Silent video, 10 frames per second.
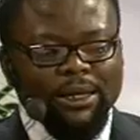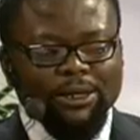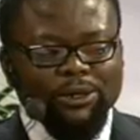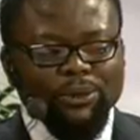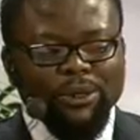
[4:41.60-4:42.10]

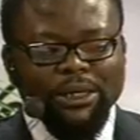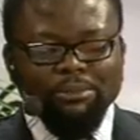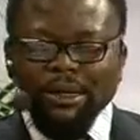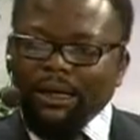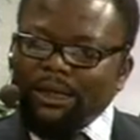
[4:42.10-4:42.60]
And
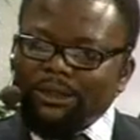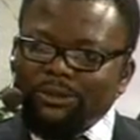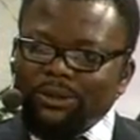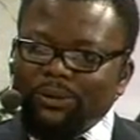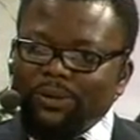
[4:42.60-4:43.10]
looking back
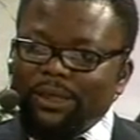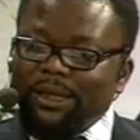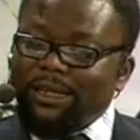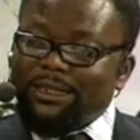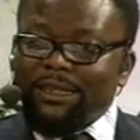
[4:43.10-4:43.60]
to the whole
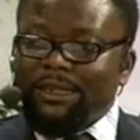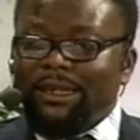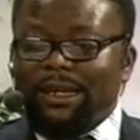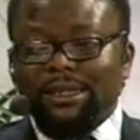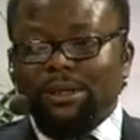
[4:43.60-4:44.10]
thing and
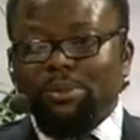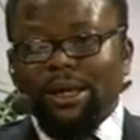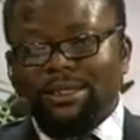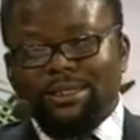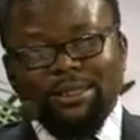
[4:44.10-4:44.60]
seeing that in the
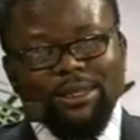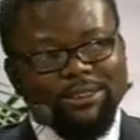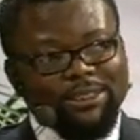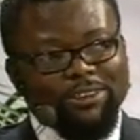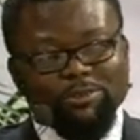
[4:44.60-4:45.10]
past
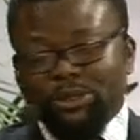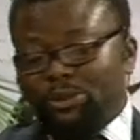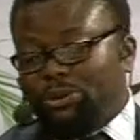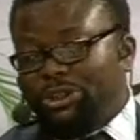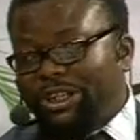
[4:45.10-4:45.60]
years there have been
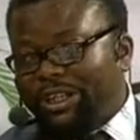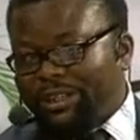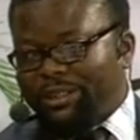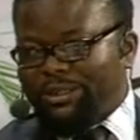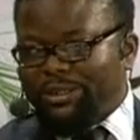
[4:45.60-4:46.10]
no
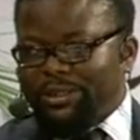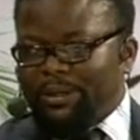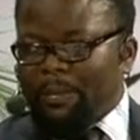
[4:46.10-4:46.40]
change.